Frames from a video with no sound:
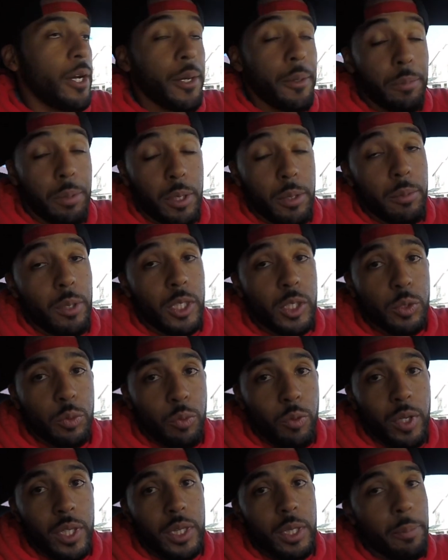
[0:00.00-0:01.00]
Pretty much
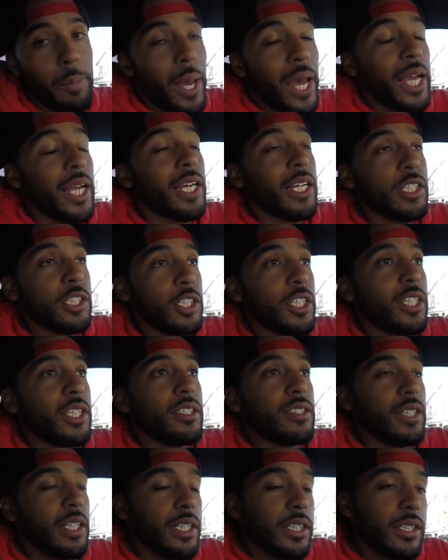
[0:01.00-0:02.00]
what the package is
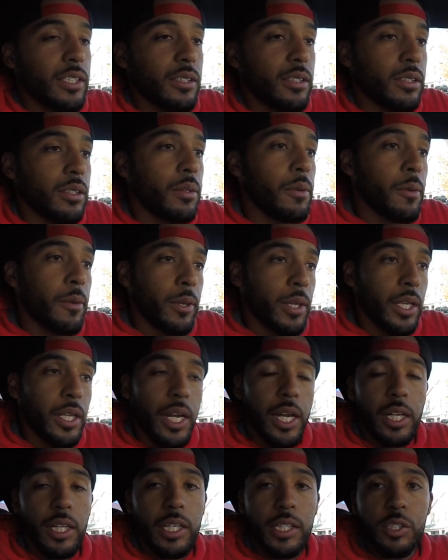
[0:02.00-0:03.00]
an
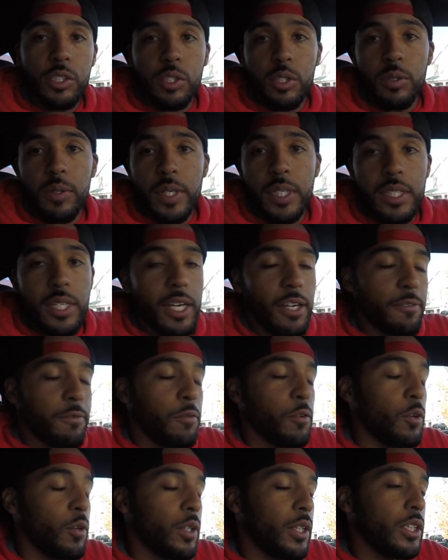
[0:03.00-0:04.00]
LS2 intake
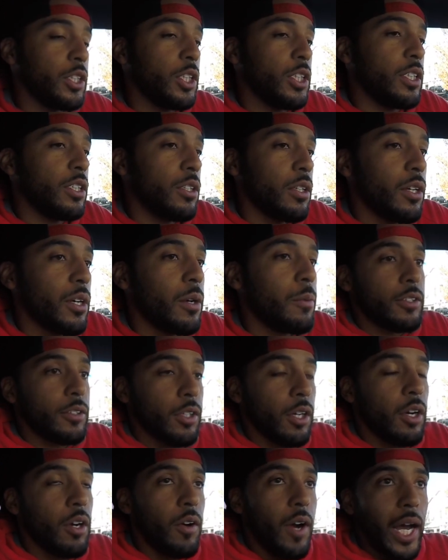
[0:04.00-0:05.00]
for the GTO.
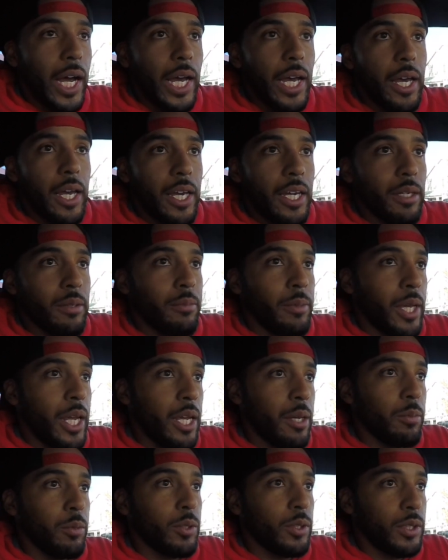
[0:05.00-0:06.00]
So I am
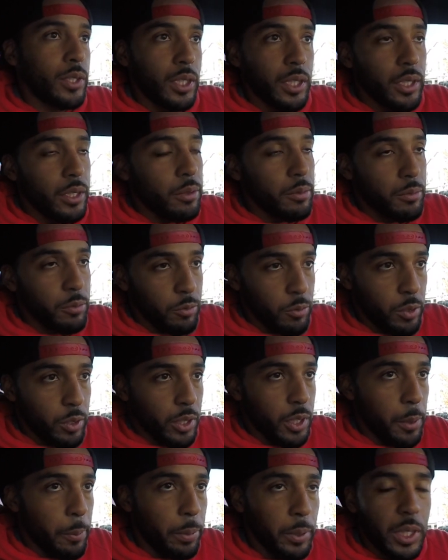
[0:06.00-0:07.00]
able to
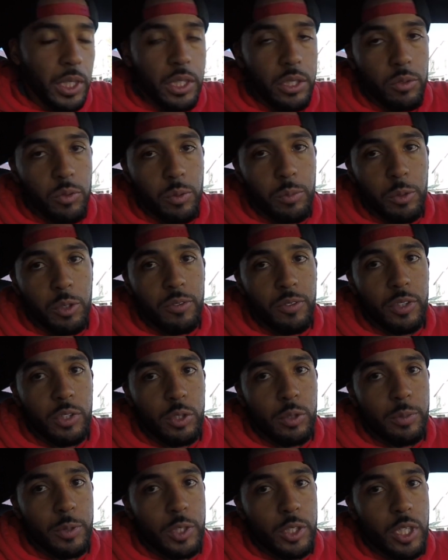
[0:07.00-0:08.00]
completely remove the
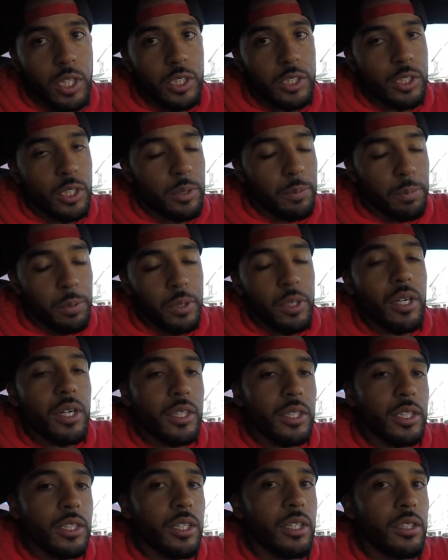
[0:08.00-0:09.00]
Supercharger, put
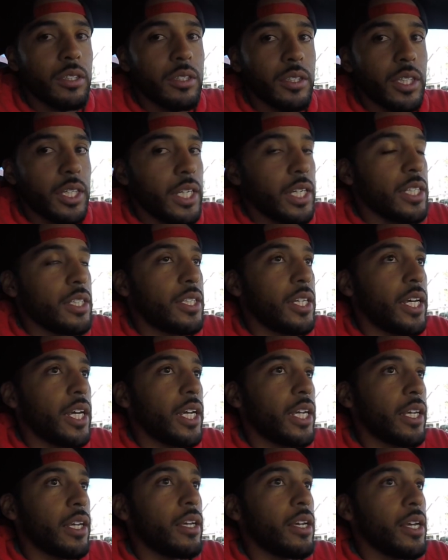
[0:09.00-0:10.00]
on the intake,
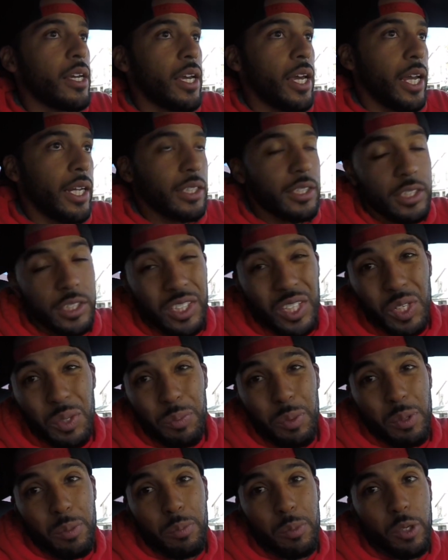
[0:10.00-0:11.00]
and still
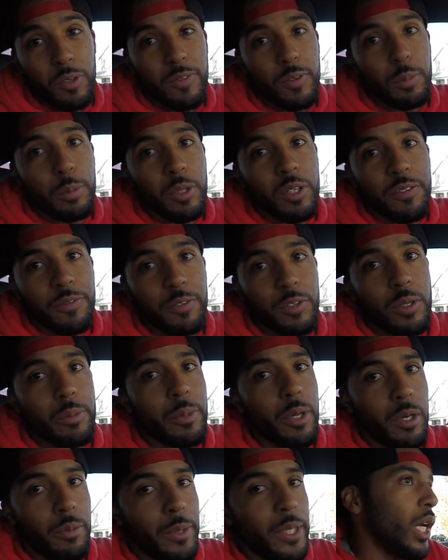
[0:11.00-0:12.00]
be movable for a
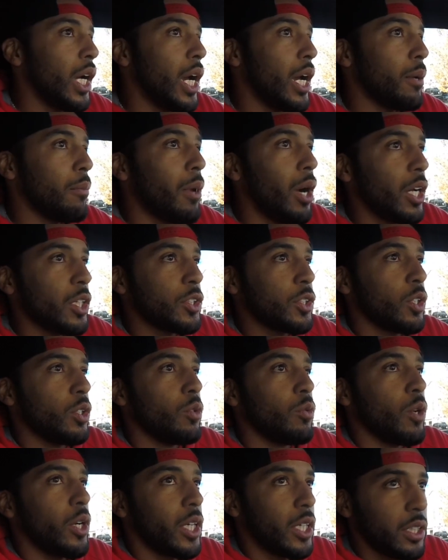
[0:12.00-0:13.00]
moment. I'm also
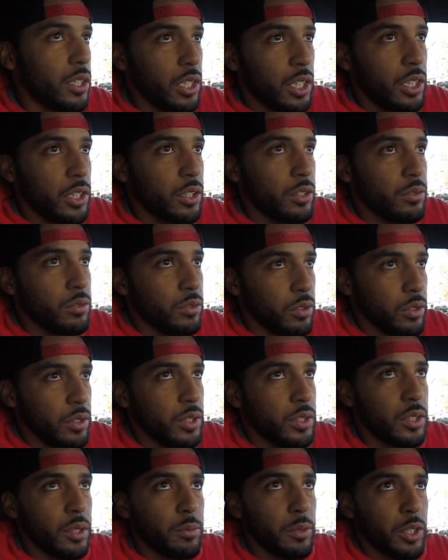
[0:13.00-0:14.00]
working on
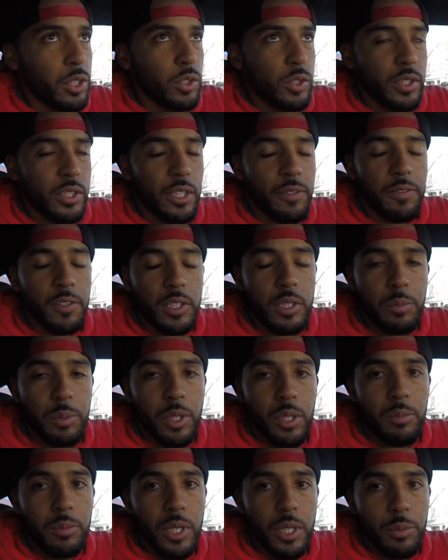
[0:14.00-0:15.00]
some little stuff on the
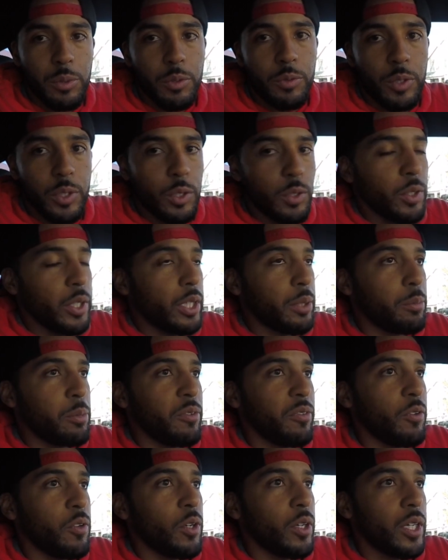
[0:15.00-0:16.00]
BMW real quick
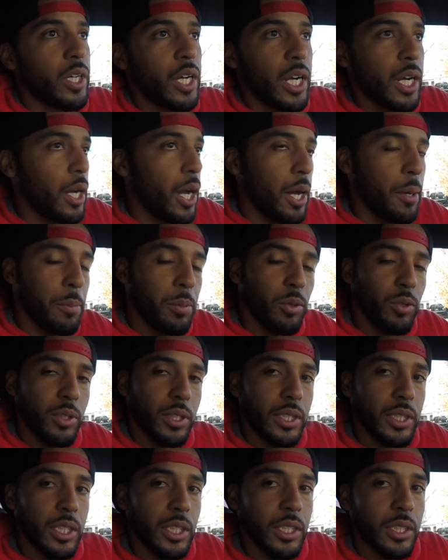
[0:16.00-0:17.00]
before I pull
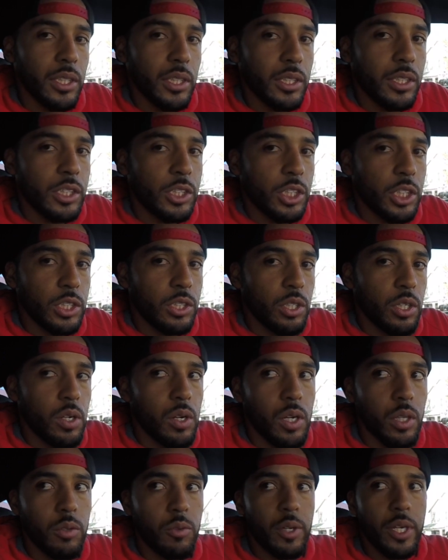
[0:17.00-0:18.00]
in the GTO
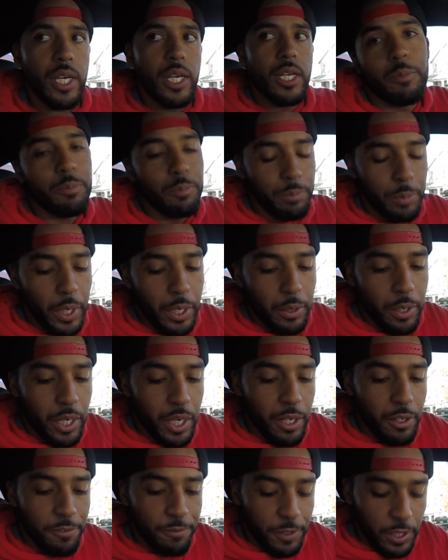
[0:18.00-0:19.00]
all the way in. But
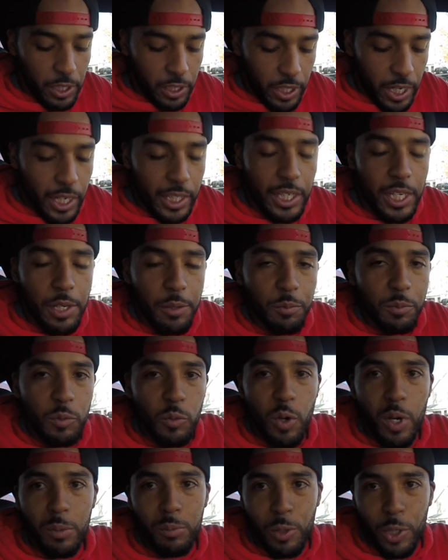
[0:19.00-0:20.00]
figured I'd get
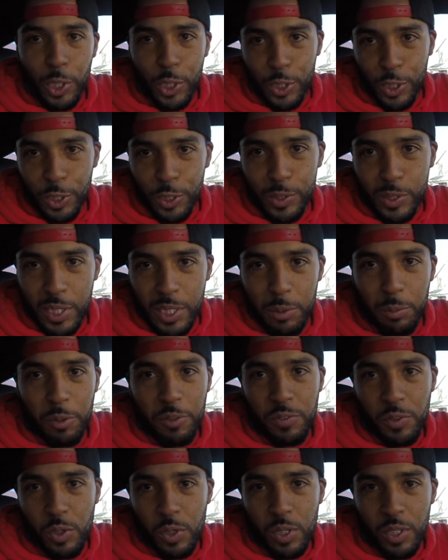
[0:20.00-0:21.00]
one more cruise in
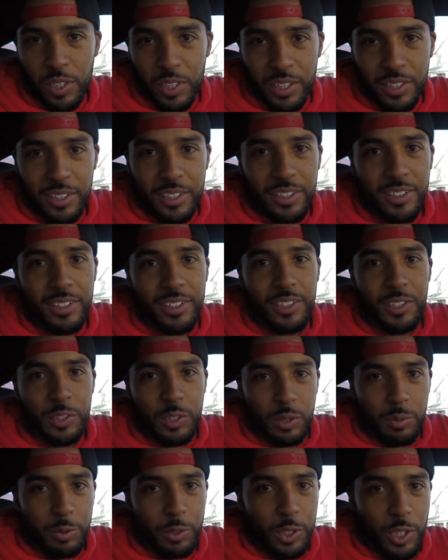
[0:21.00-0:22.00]
before the
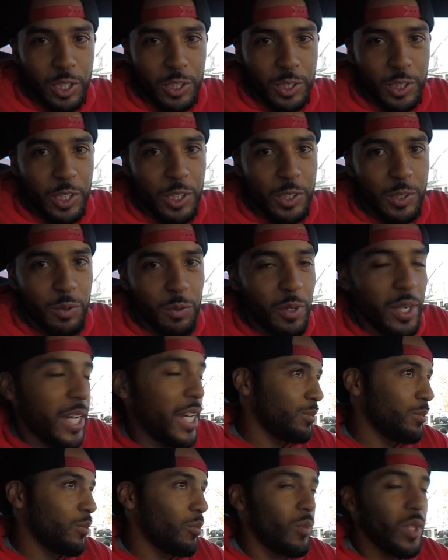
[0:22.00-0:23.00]
Supercharger goes away.